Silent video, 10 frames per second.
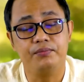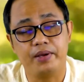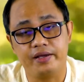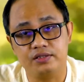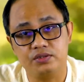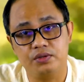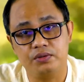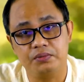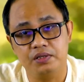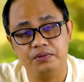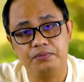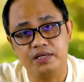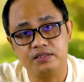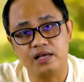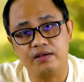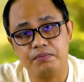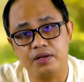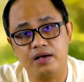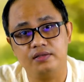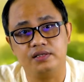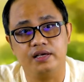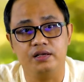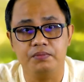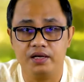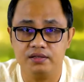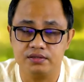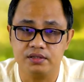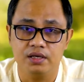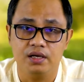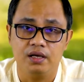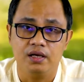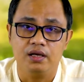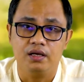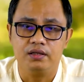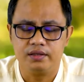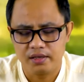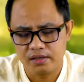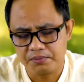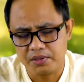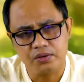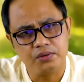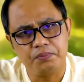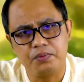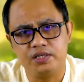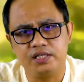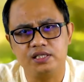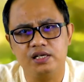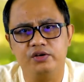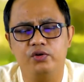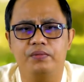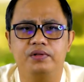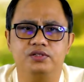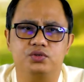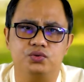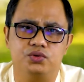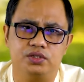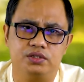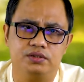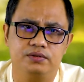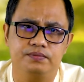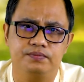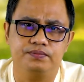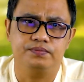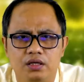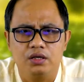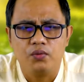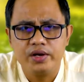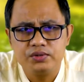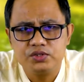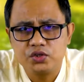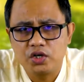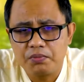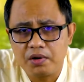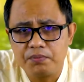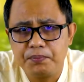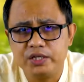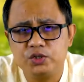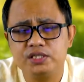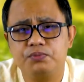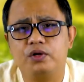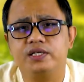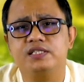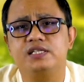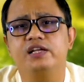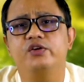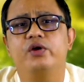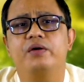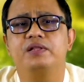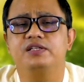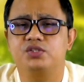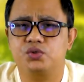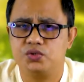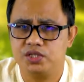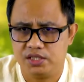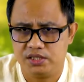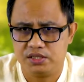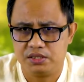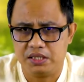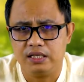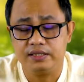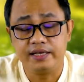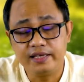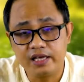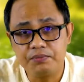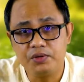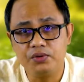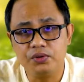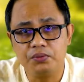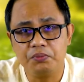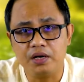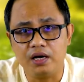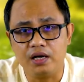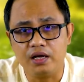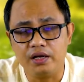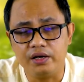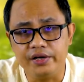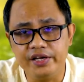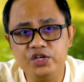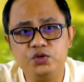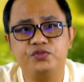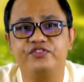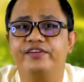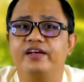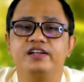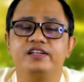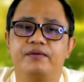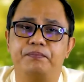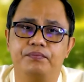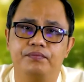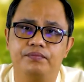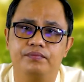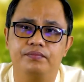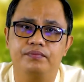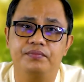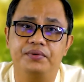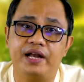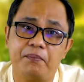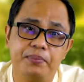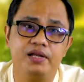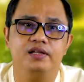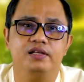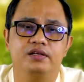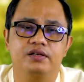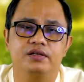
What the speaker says: beings, living beings like plants, animals, they are potentially renewable resources. When we talk about potentially renewable resources, that can be renewed fairly rapidly